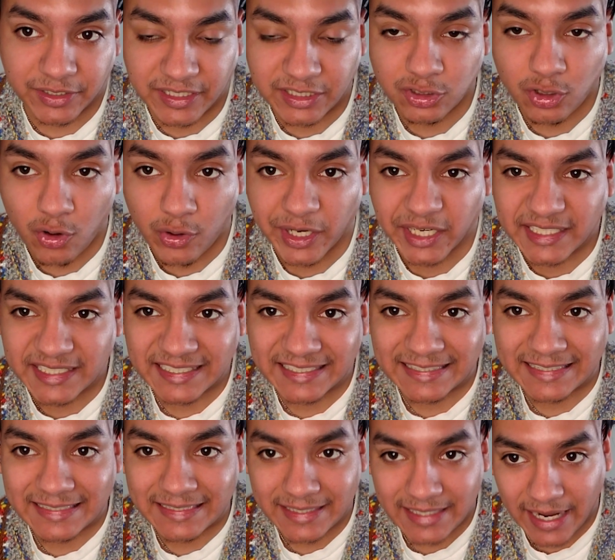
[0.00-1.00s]
it's going to
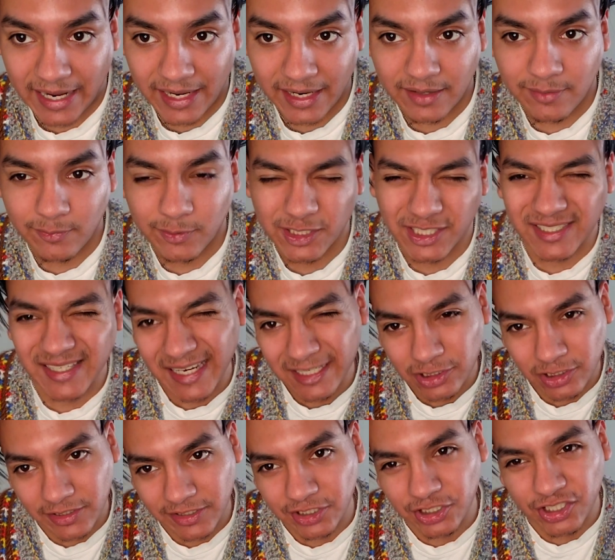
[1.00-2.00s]
stay, which is
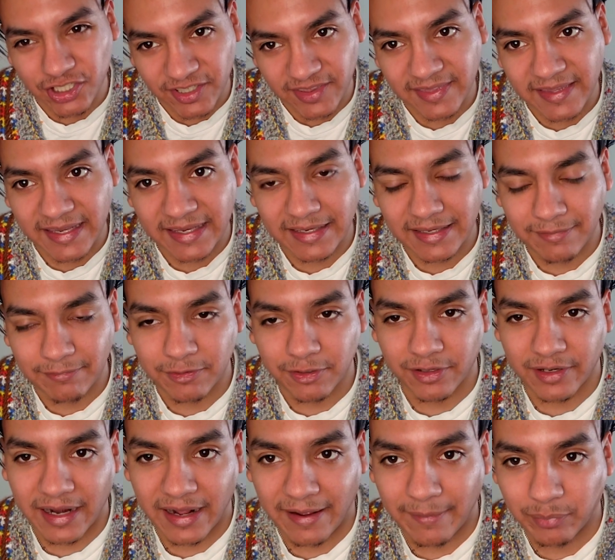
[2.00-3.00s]
actually a good thing. If you're
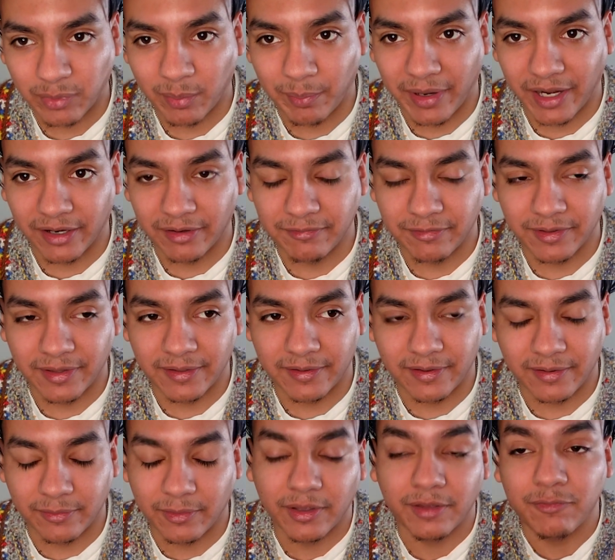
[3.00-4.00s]
not prepared for,
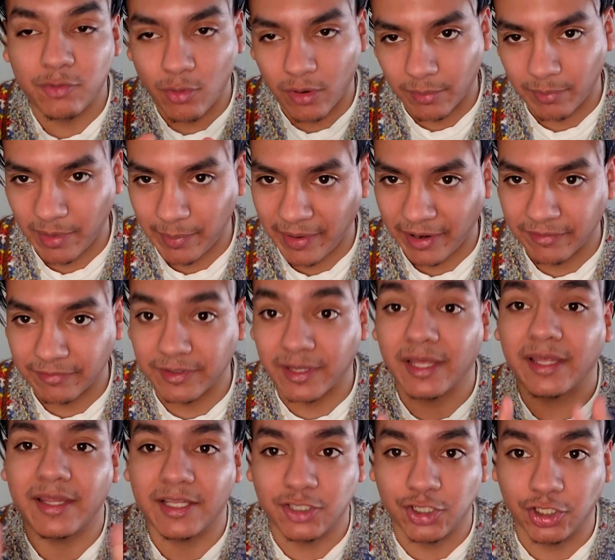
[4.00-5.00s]
if you are prepared for
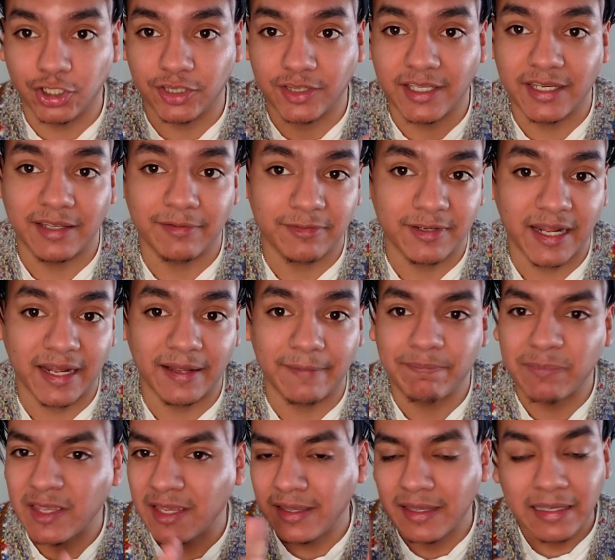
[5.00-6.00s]
that, that's a good thing. If not,
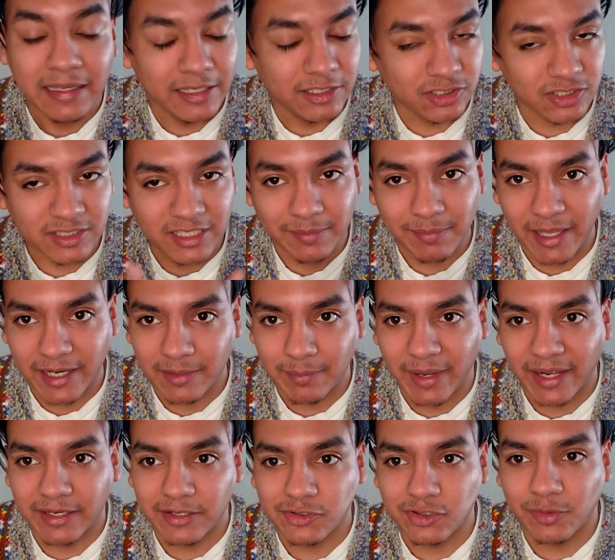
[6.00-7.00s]
just keep that in
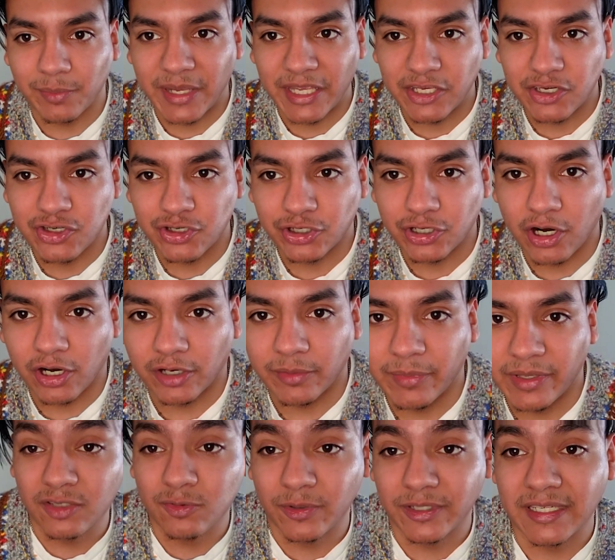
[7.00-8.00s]
mind as you're making your garment.
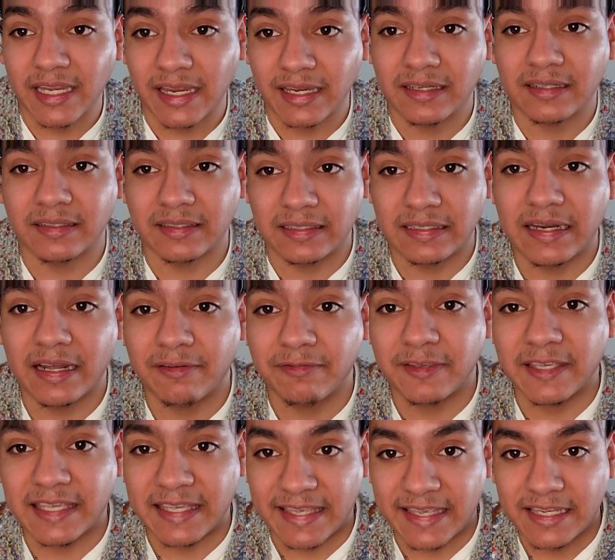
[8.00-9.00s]
It does retain enough
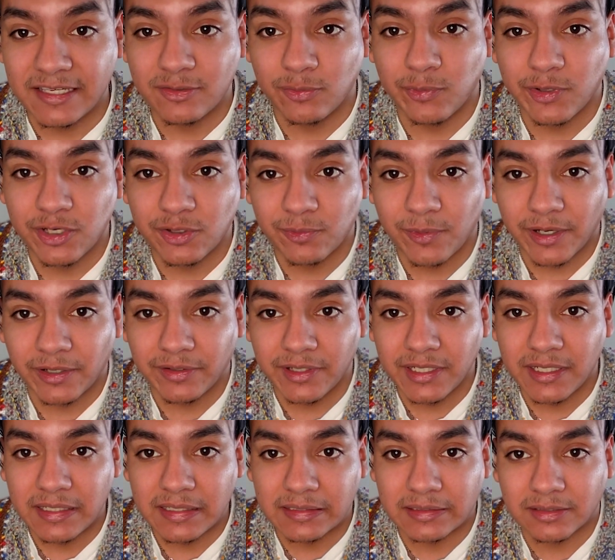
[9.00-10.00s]
heat when you're wearing
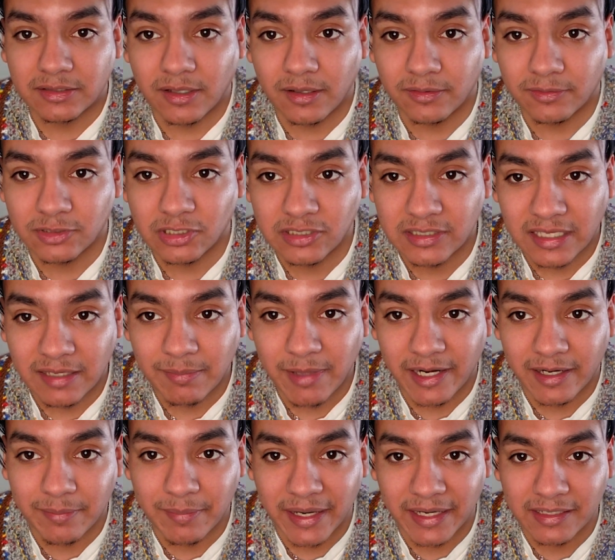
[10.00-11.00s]
it, so just keep that
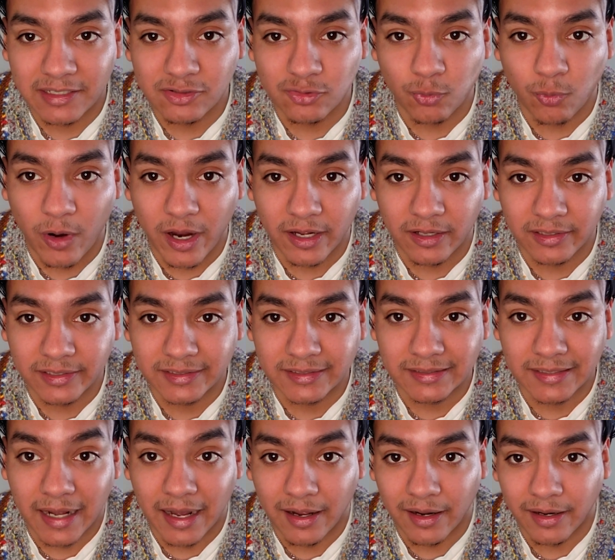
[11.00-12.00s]
in mind as well. It's
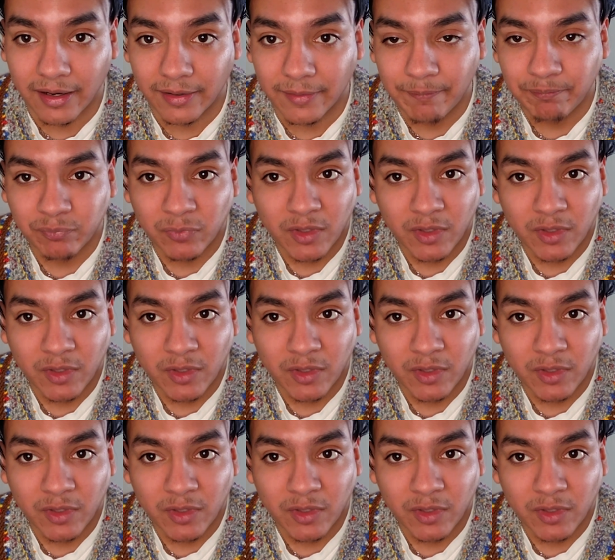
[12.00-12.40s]
not,